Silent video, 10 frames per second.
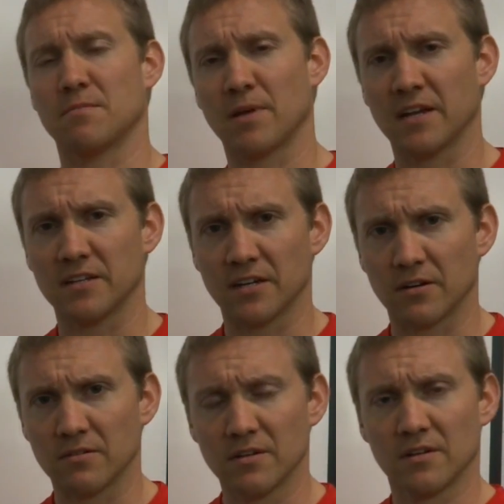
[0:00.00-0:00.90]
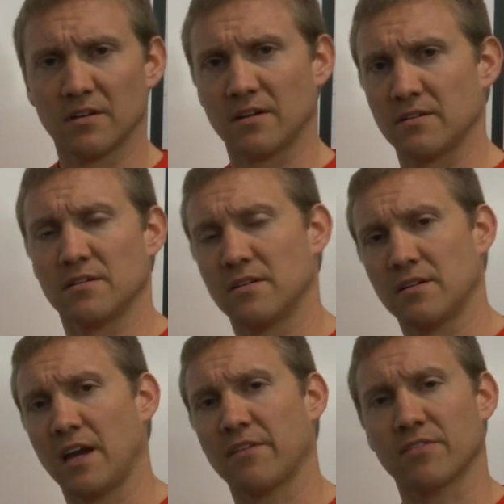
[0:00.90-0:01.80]
paleo
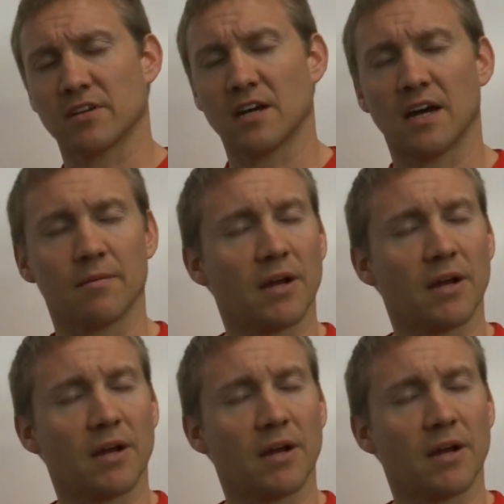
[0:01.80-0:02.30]
half of the time.